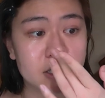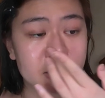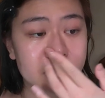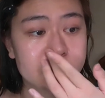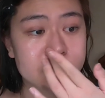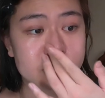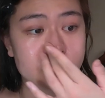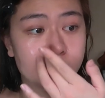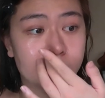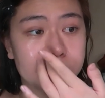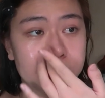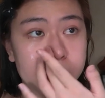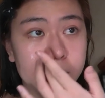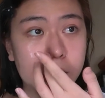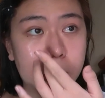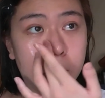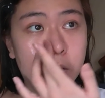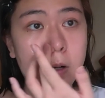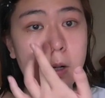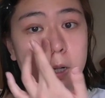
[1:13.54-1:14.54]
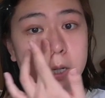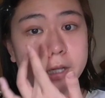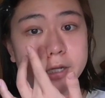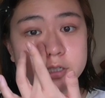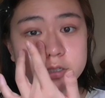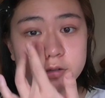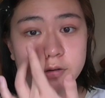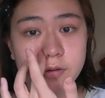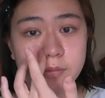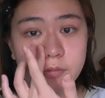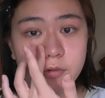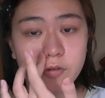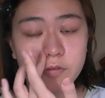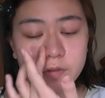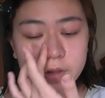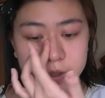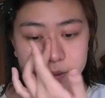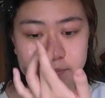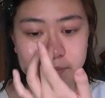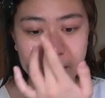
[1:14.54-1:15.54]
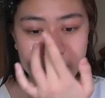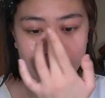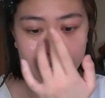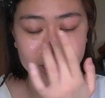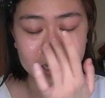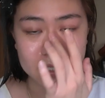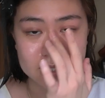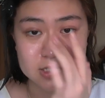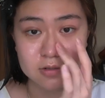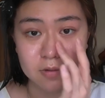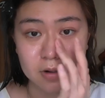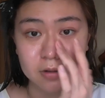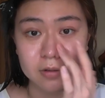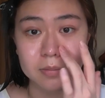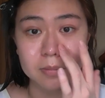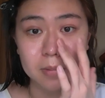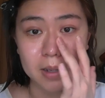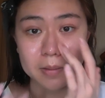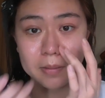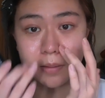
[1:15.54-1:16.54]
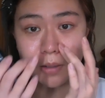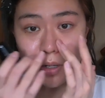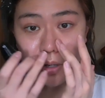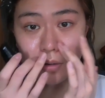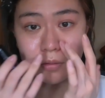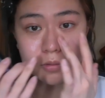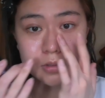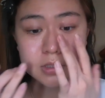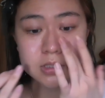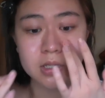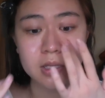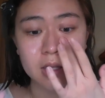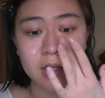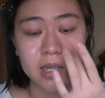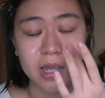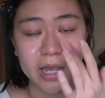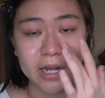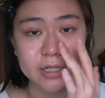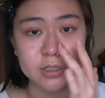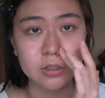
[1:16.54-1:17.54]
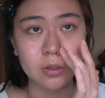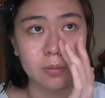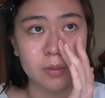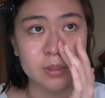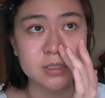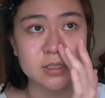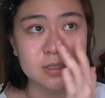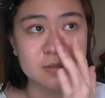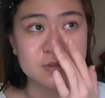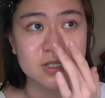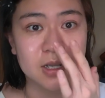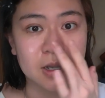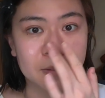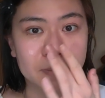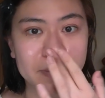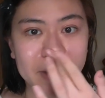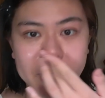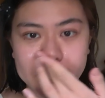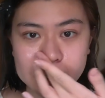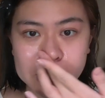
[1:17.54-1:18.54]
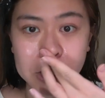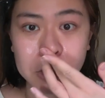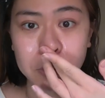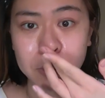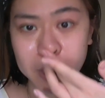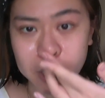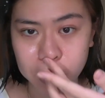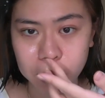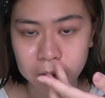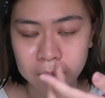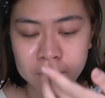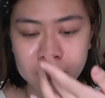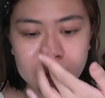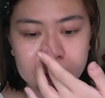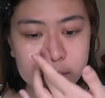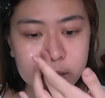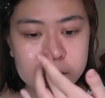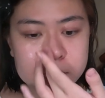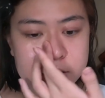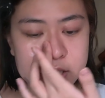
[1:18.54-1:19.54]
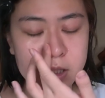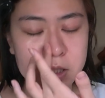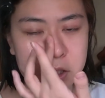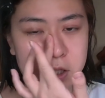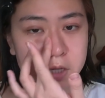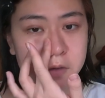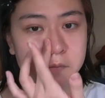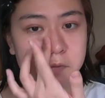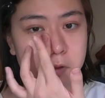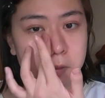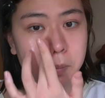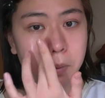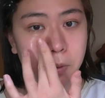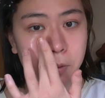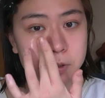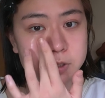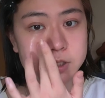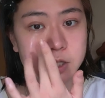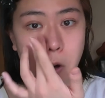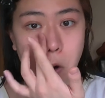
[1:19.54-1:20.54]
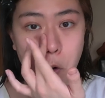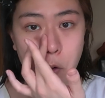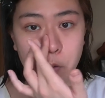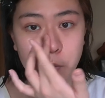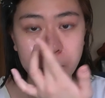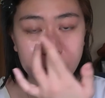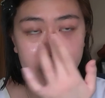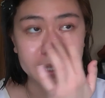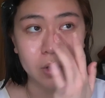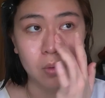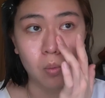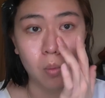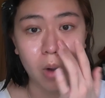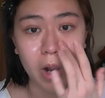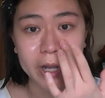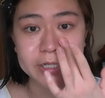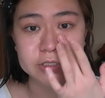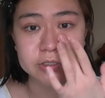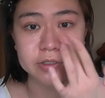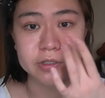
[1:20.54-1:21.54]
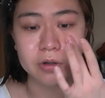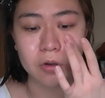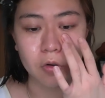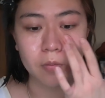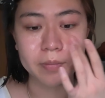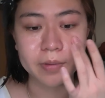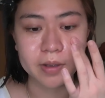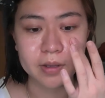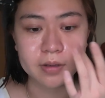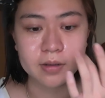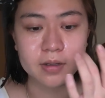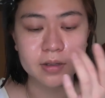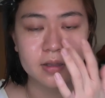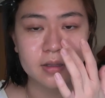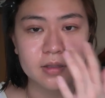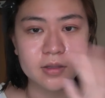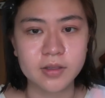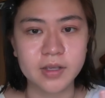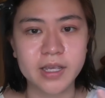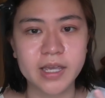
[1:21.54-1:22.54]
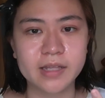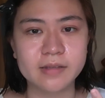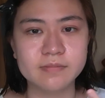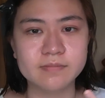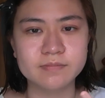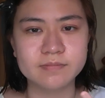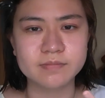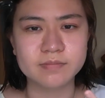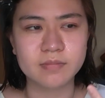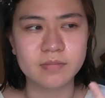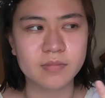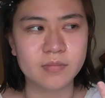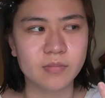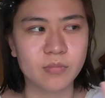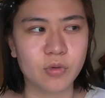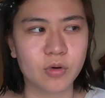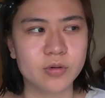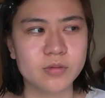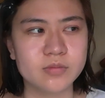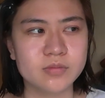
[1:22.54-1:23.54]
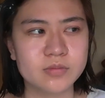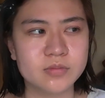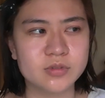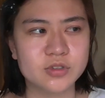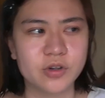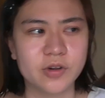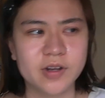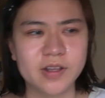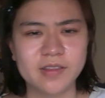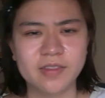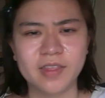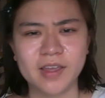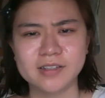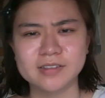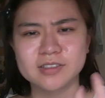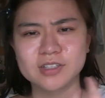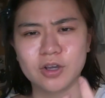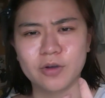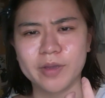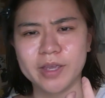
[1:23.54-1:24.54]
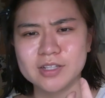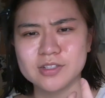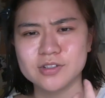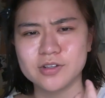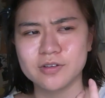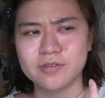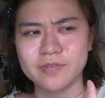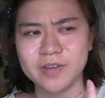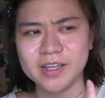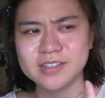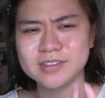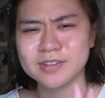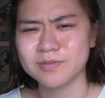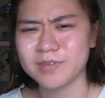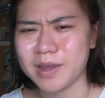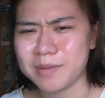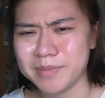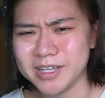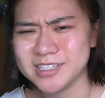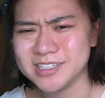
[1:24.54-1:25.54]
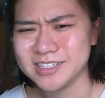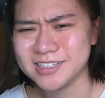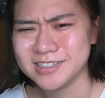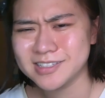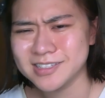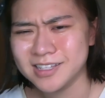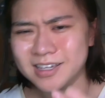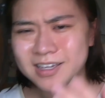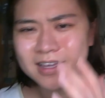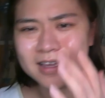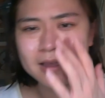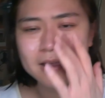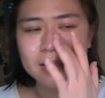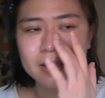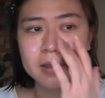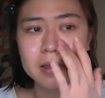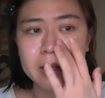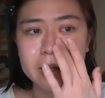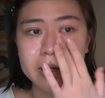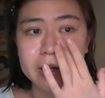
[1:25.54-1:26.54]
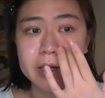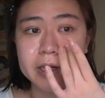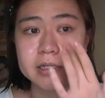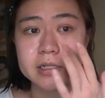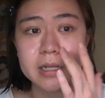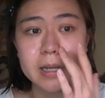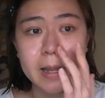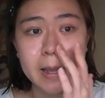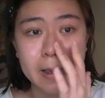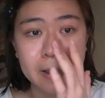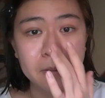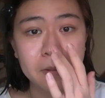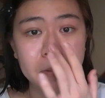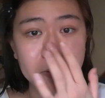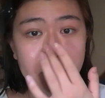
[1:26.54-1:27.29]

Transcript: scrub thing earlier to remove blackheads around my nose, and I don't want them to come back any quicker. Basically, if your pores are wider and opened, you get more dirty things going into your face, if that makes sense. And now